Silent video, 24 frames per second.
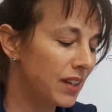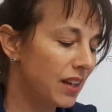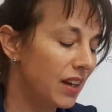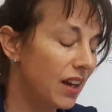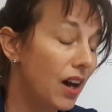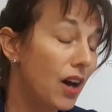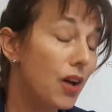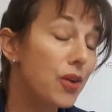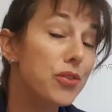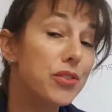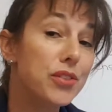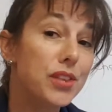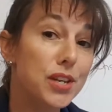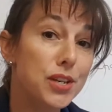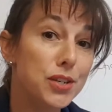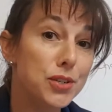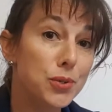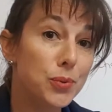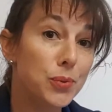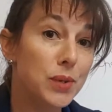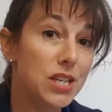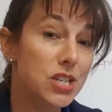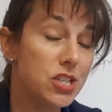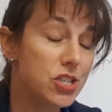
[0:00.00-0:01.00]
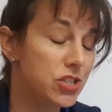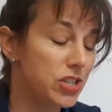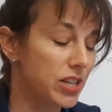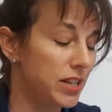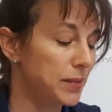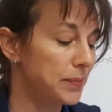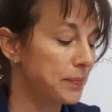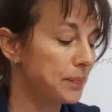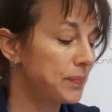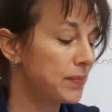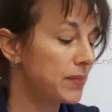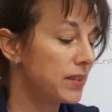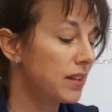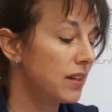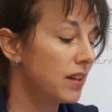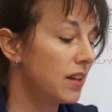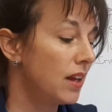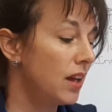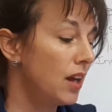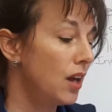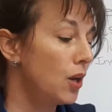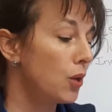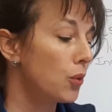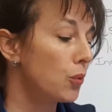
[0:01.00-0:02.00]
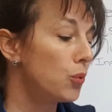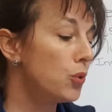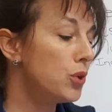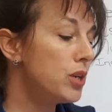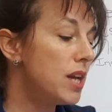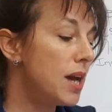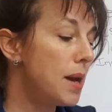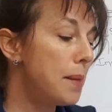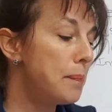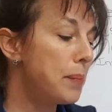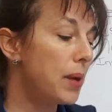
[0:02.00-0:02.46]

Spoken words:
Our third question. Would a